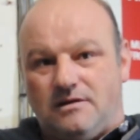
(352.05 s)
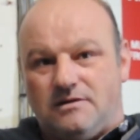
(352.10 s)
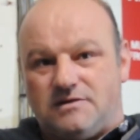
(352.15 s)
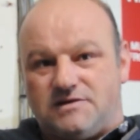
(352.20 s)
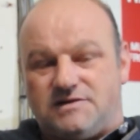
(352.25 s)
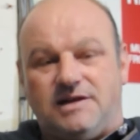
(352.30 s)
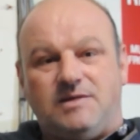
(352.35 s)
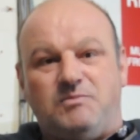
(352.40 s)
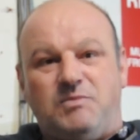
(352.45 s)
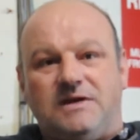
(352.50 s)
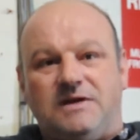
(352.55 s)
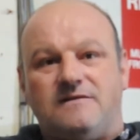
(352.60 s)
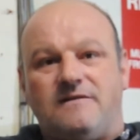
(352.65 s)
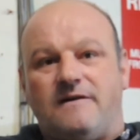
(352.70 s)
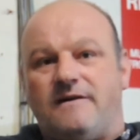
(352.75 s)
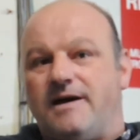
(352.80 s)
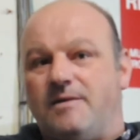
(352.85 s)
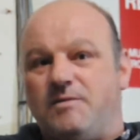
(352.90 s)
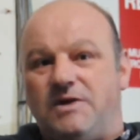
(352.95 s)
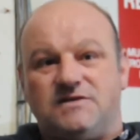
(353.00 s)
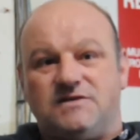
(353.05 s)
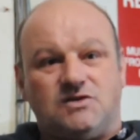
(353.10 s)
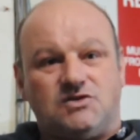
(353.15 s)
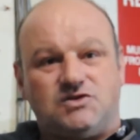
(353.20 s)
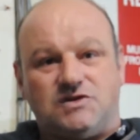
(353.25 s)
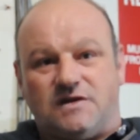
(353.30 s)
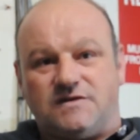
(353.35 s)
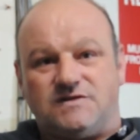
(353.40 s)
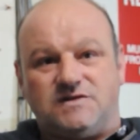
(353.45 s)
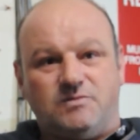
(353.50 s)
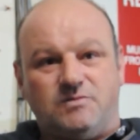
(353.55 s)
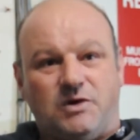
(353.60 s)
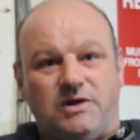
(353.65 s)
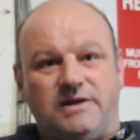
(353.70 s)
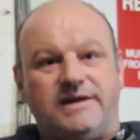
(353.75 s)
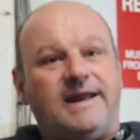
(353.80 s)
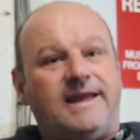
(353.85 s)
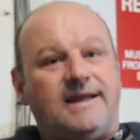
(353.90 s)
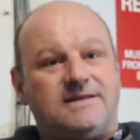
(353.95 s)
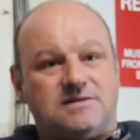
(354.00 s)
Sleeping time, it's adjustable,
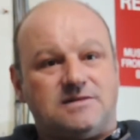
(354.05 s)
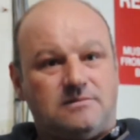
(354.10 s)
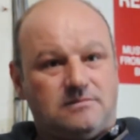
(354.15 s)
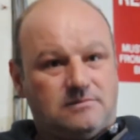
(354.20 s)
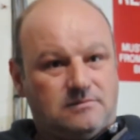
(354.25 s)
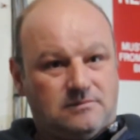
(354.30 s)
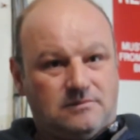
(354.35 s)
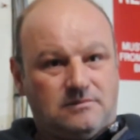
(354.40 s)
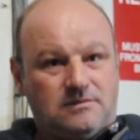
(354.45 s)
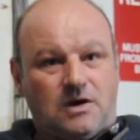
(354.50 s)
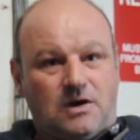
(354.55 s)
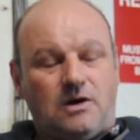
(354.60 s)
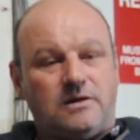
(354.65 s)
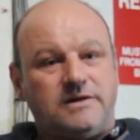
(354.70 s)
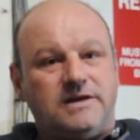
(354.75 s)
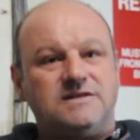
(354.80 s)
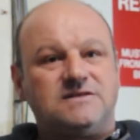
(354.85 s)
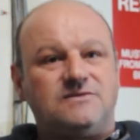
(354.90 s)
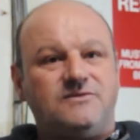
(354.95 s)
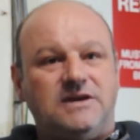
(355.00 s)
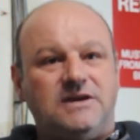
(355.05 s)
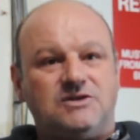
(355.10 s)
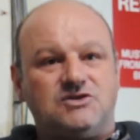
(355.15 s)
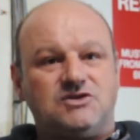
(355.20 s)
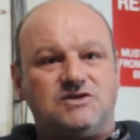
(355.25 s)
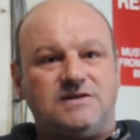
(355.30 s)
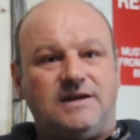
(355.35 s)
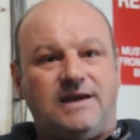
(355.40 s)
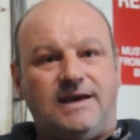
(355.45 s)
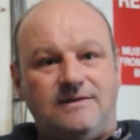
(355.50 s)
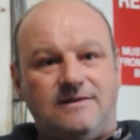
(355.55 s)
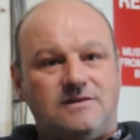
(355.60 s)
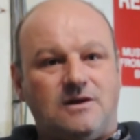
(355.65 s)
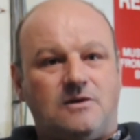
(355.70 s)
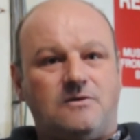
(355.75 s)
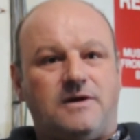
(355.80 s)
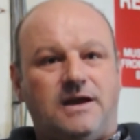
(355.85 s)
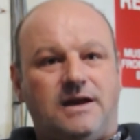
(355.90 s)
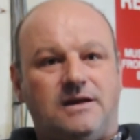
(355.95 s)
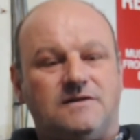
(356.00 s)
it has all these features
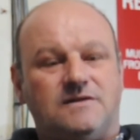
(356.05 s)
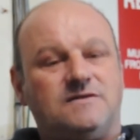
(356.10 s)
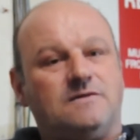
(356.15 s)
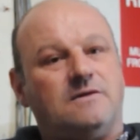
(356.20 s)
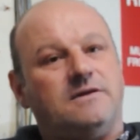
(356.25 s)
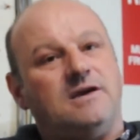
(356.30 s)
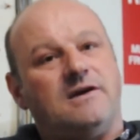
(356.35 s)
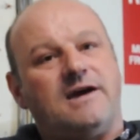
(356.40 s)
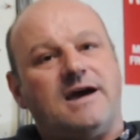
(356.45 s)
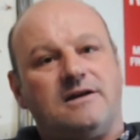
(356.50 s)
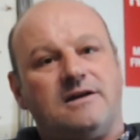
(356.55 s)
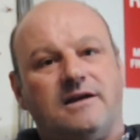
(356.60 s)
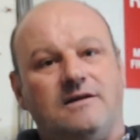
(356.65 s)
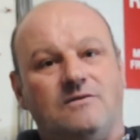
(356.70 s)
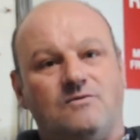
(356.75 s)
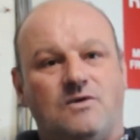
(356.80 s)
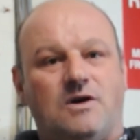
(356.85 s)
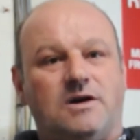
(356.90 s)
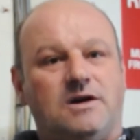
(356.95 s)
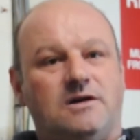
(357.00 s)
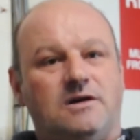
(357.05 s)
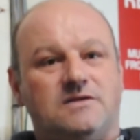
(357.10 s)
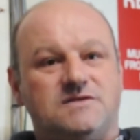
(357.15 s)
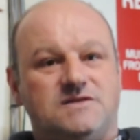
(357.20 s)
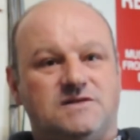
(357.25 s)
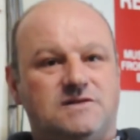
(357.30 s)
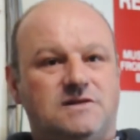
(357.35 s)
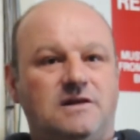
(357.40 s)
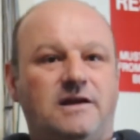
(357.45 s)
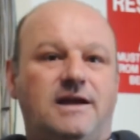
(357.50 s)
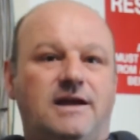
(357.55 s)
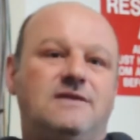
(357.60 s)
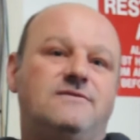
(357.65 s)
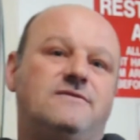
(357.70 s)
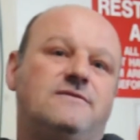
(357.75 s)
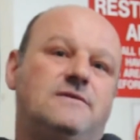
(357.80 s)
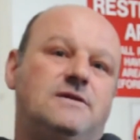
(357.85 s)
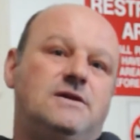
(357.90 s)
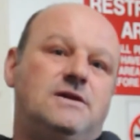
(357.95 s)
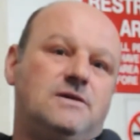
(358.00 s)
integrated, so you either can run it as a slave,
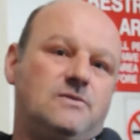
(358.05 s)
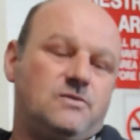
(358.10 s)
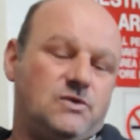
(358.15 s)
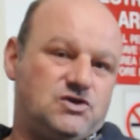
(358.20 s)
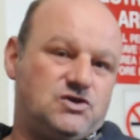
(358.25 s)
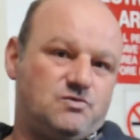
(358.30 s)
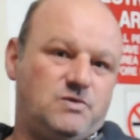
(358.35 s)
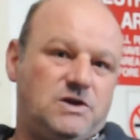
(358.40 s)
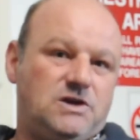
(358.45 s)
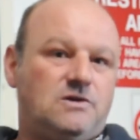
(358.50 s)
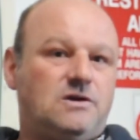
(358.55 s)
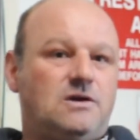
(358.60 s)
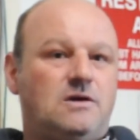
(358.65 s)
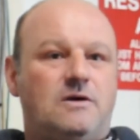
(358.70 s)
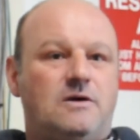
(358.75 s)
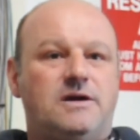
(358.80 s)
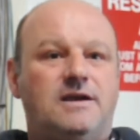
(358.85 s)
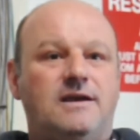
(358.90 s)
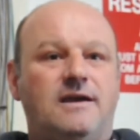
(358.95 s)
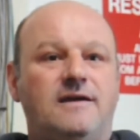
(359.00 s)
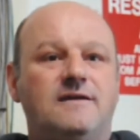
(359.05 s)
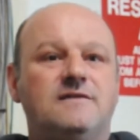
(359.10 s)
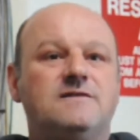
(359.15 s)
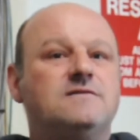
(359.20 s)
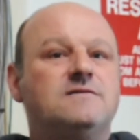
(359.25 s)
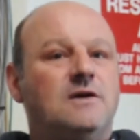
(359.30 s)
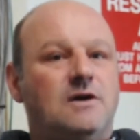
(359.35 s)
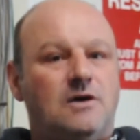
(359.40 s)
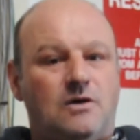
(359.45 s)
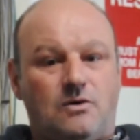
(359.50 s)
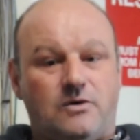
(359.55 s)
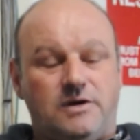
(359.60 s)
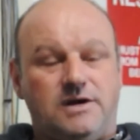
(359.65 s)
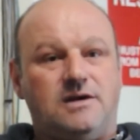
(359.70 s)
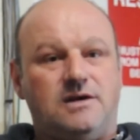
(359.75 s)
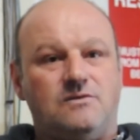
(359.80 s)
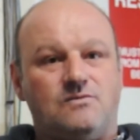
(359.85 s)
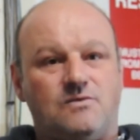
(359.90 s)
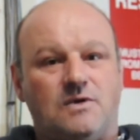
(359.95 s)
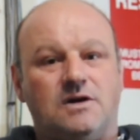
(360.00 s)
which we do in our case, or you
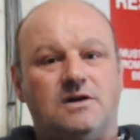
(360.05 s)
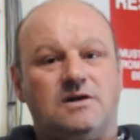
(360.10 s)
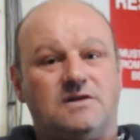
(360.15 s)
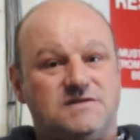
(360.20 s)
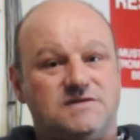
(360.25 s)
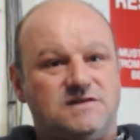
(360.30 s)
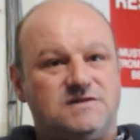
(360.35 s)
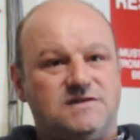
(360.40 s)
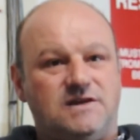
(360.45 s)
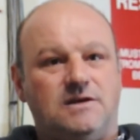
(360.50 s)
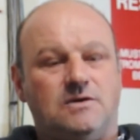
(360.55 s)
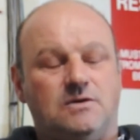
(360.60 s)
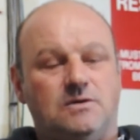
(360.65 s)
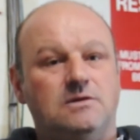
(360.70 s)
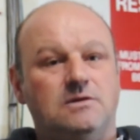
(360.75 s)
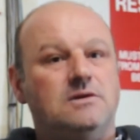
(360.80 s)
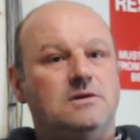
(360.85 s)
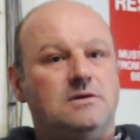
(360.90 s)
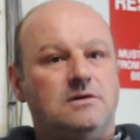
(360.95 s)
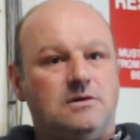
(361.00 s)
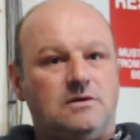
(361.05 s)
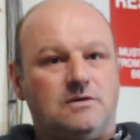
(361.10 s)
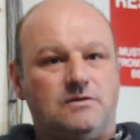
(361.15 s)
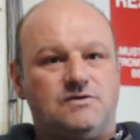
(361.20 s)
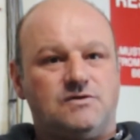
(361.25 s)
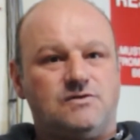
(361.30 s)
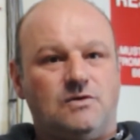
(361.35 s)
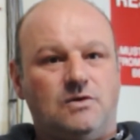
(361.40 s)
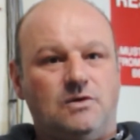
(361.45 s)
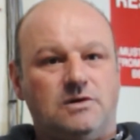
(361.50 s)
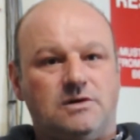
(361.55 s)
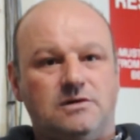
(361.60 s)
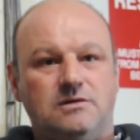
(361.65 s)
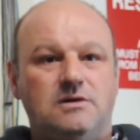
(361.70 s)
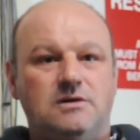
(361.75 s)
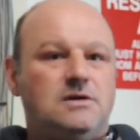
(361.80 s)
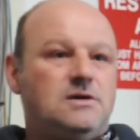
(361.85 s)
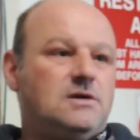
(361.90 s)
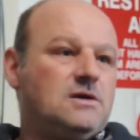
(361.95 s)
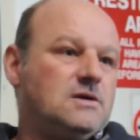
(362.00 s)
can run it as a single
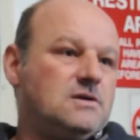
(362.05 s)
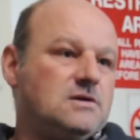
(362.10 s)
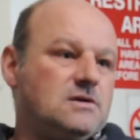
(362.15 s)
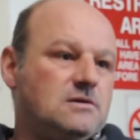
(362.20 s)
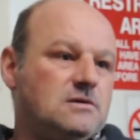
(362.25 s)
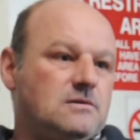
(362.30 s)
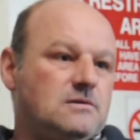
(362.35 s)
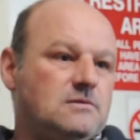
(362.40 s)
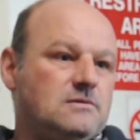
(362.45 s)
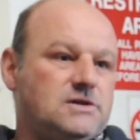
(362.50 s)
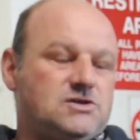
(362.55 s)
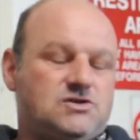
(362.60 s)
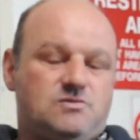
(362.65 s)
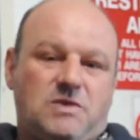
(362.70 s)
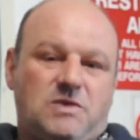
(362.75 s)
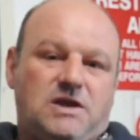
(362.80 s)
controller, which